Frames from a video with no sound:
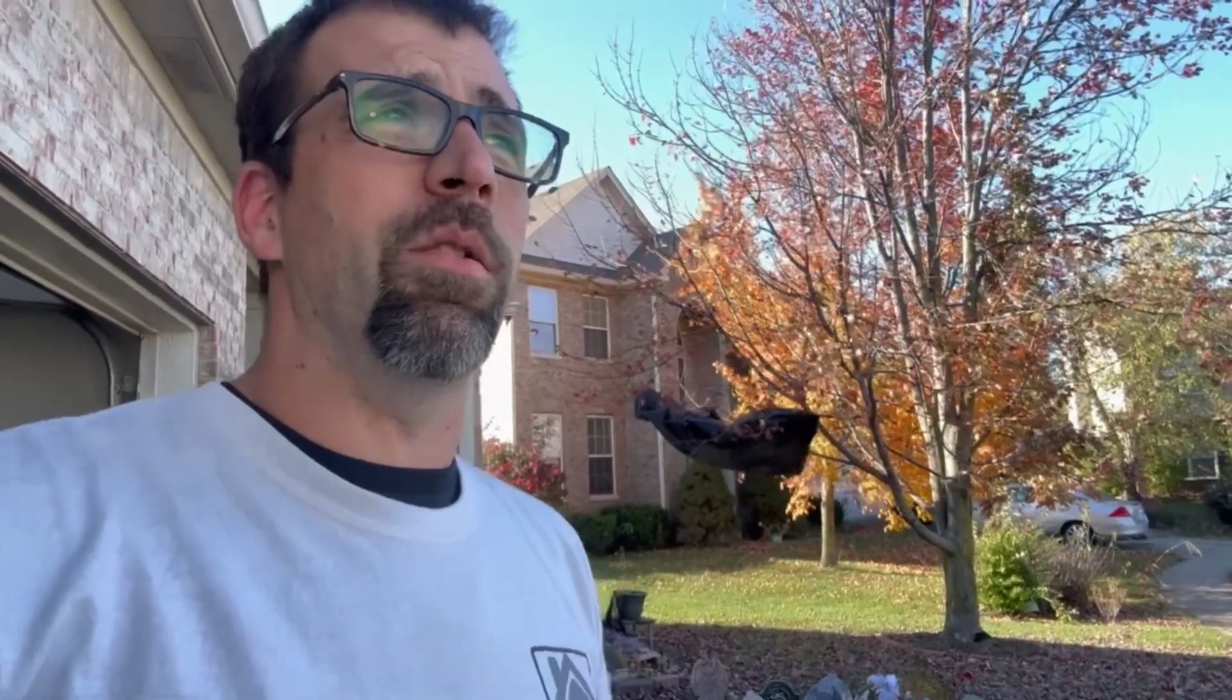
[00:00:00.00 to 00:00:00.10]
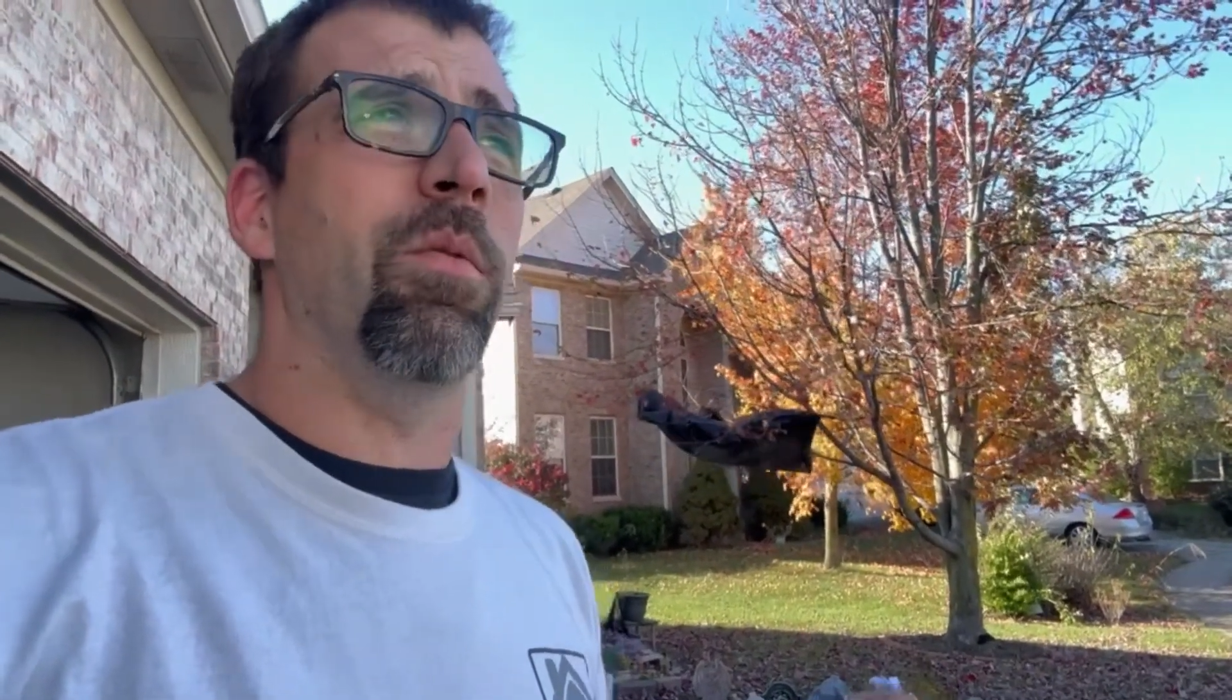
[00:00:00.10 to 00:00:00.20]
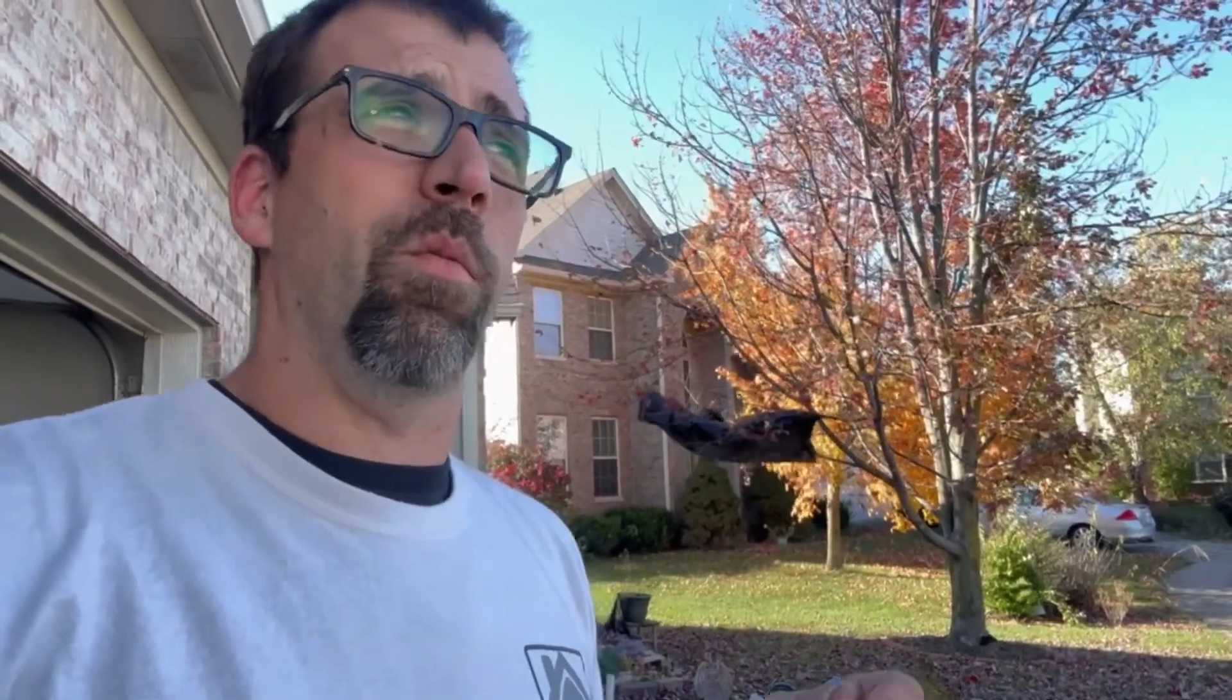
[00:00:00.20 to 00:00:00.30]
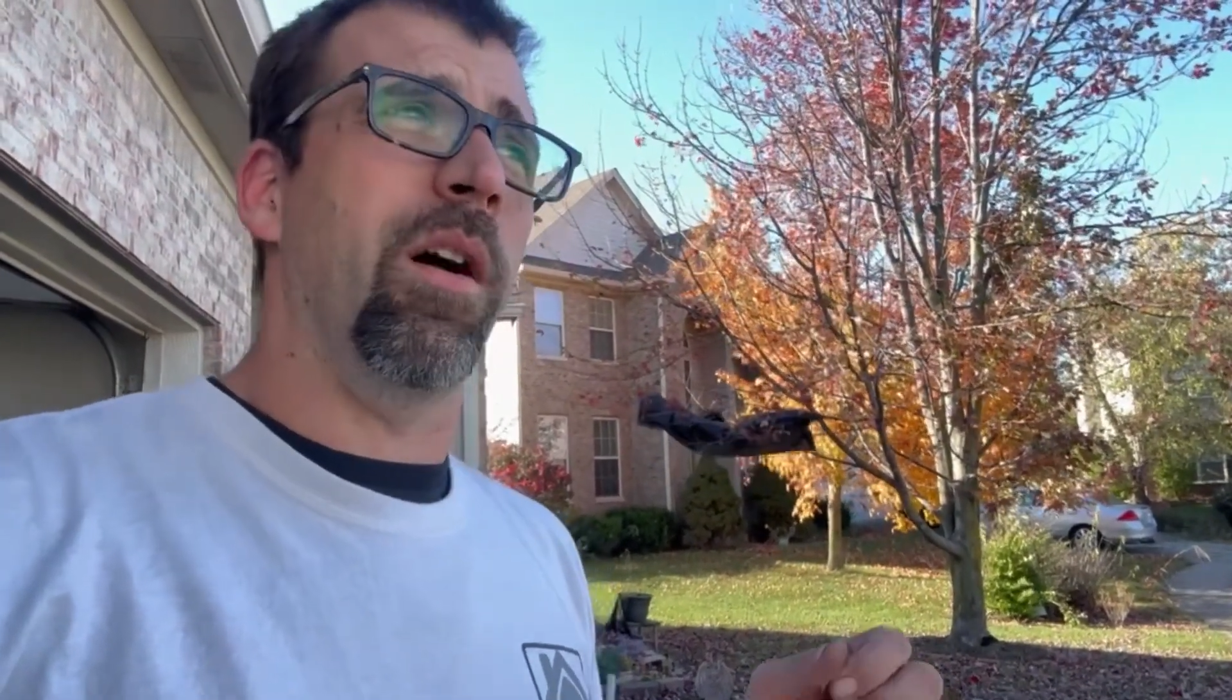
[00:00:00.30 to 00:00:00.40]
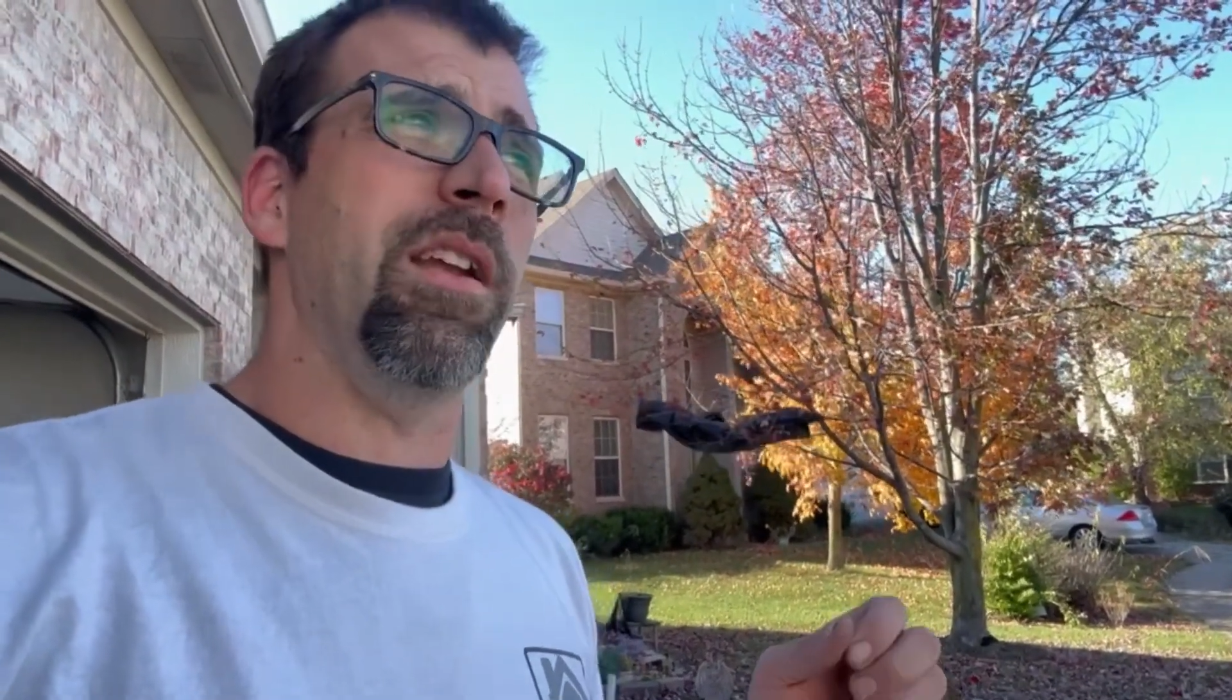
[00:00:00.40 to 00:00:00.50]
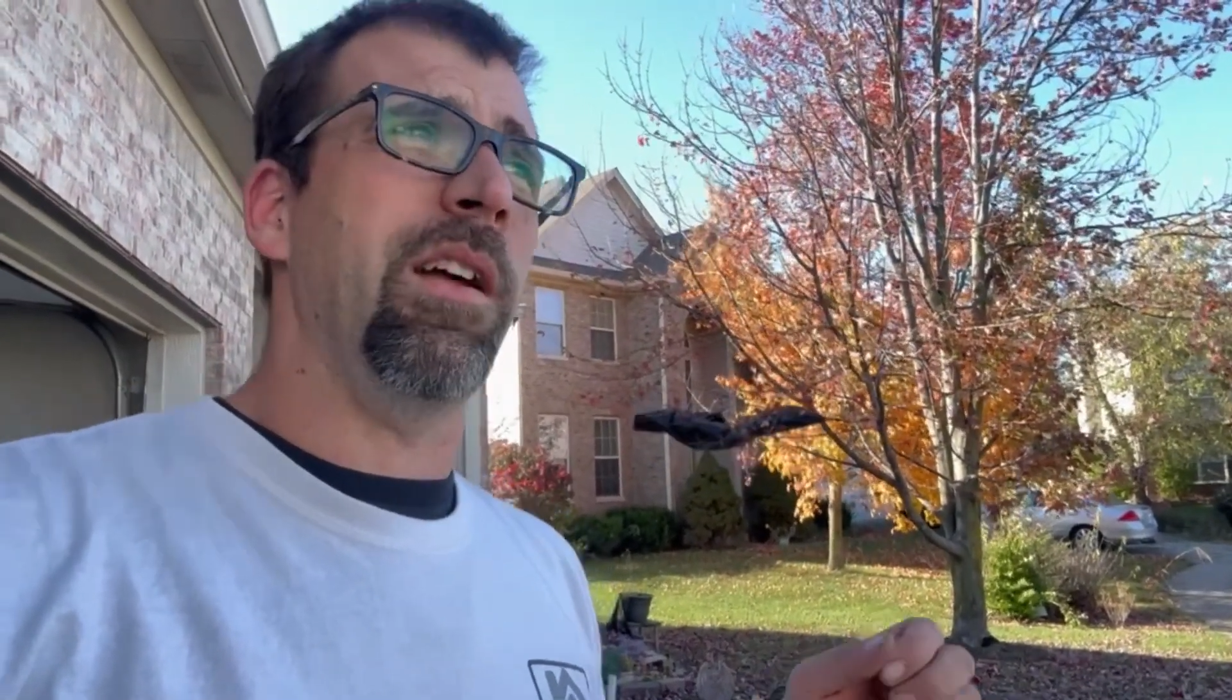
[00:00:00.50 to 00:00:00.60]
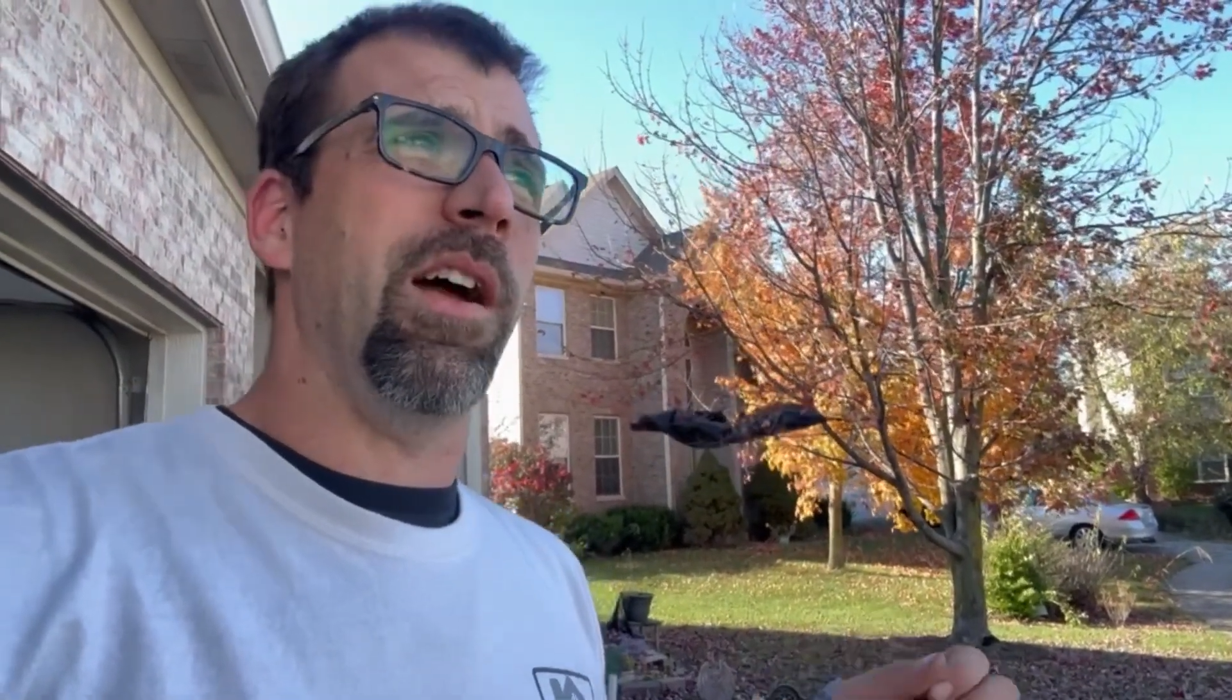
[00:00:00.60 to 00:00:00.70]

1